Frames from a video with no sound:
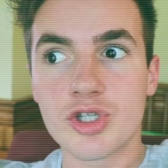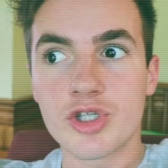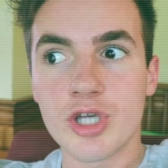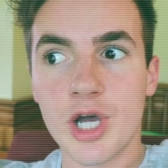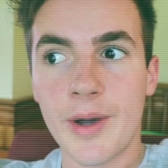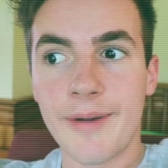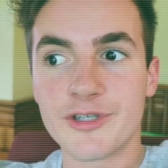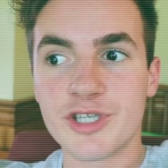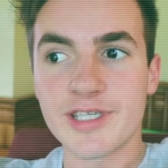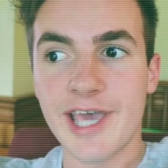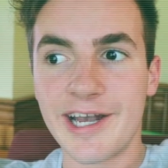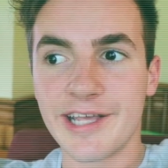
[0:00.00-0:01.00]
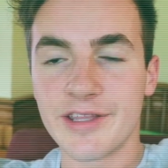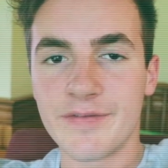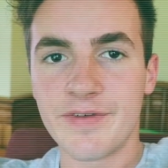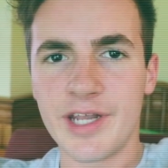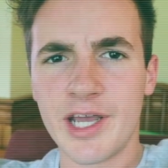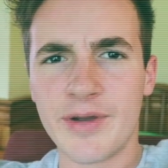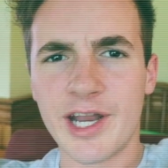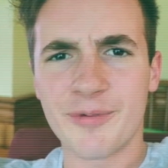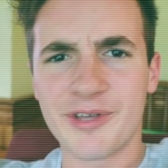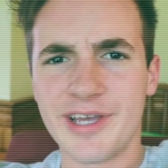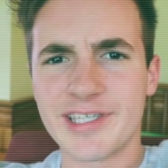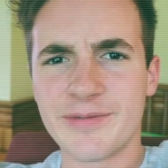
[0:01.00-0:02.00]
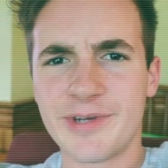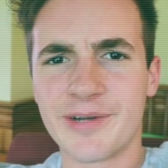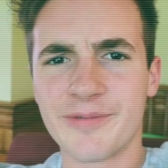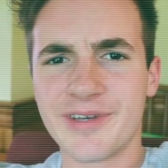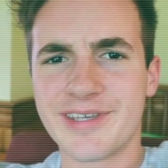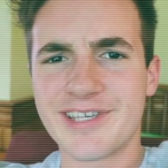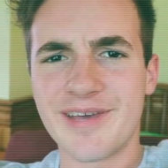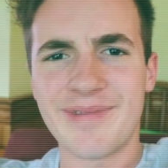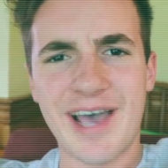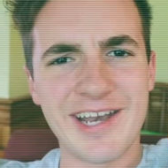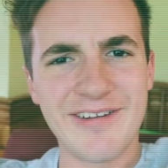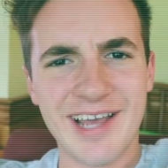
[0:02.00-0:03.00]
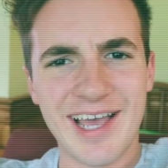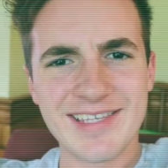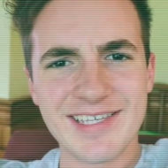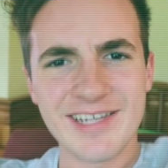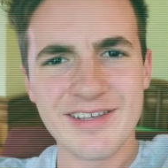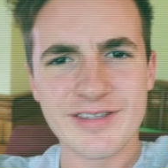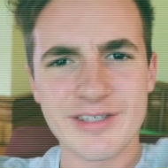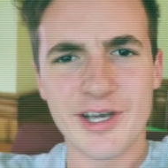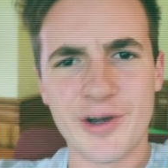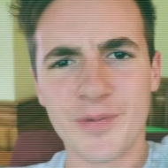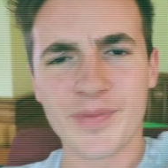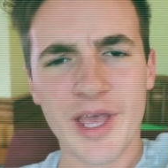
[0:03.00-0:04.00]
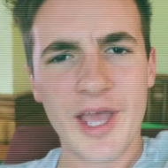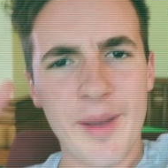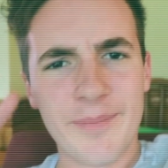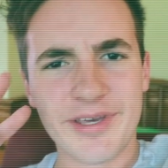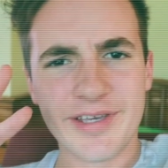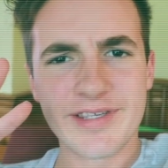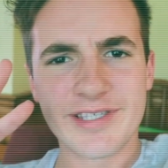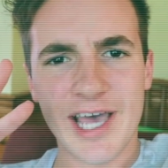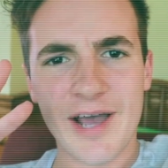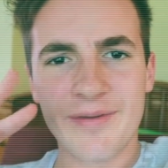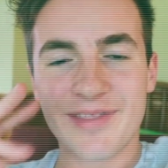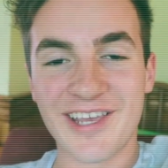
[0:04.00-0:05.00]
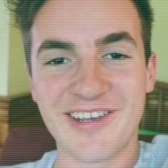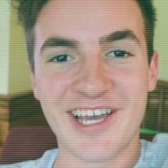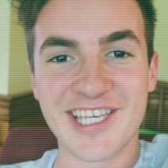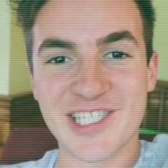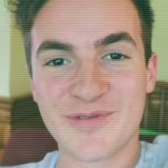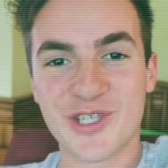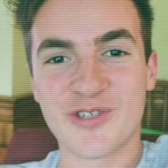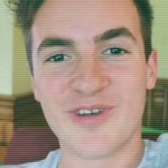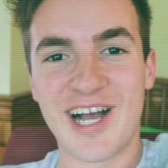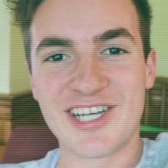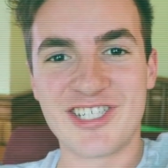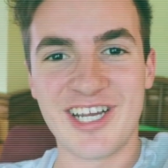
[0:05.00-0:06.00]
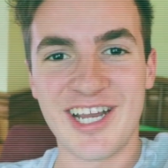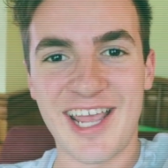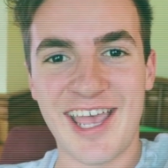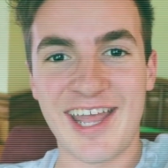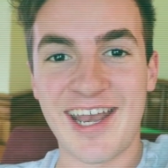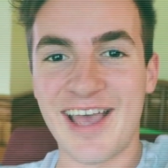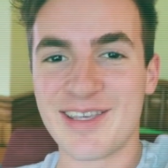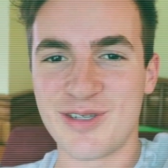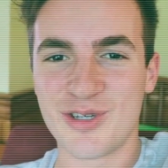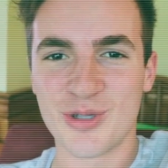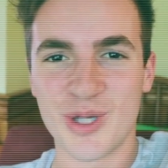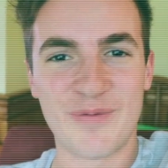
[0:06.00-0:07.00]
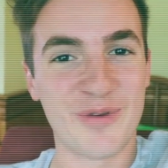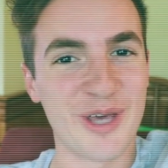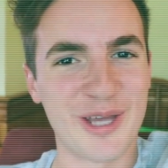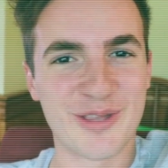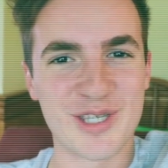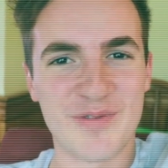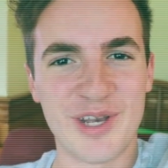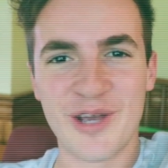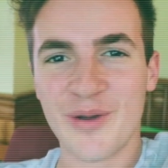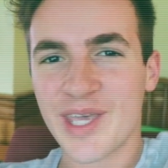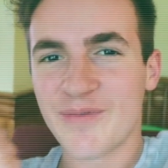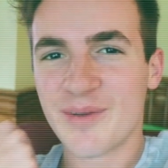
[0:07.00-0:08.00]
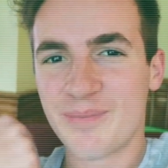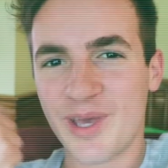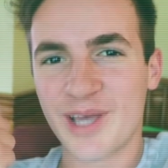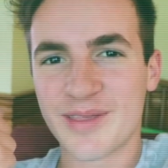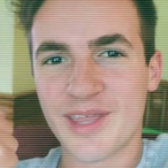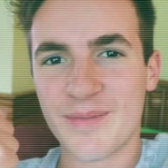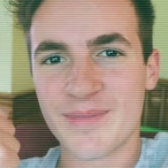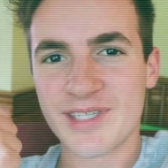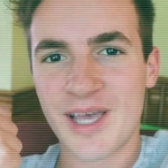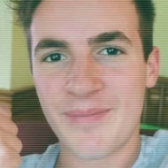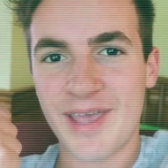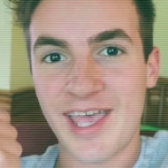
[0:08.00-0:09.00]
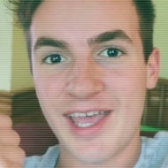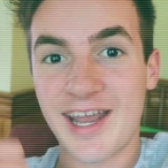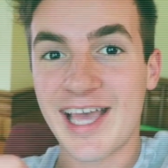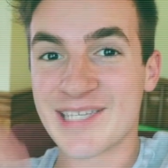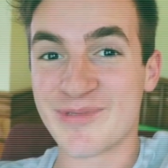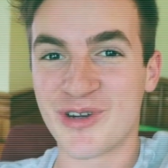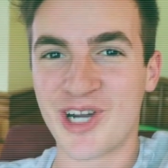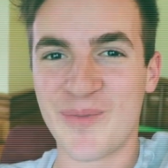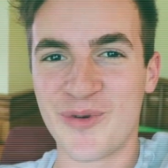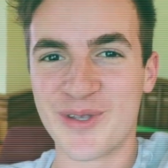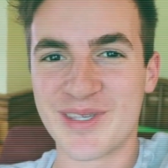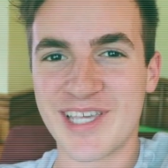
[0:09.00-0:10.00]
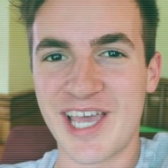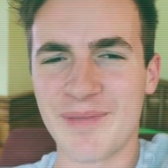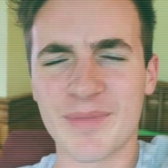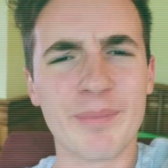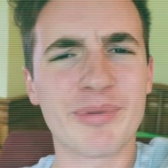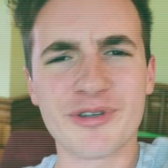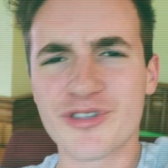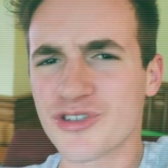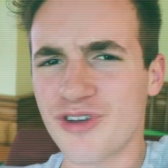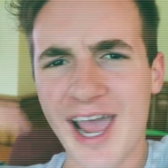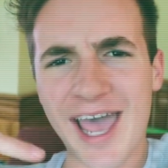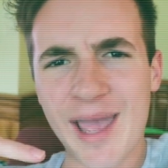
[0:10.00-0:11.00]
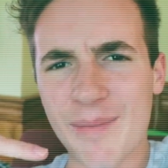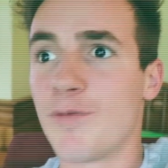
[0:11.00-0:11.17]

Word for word: So I was just editing the video and I realized that we didn't really say bye to you guys in it, so peace out. Thank you guys so much for watching, and as usual, if you like this video, give it a big thumbs up, and as my grandma would say, prescribe.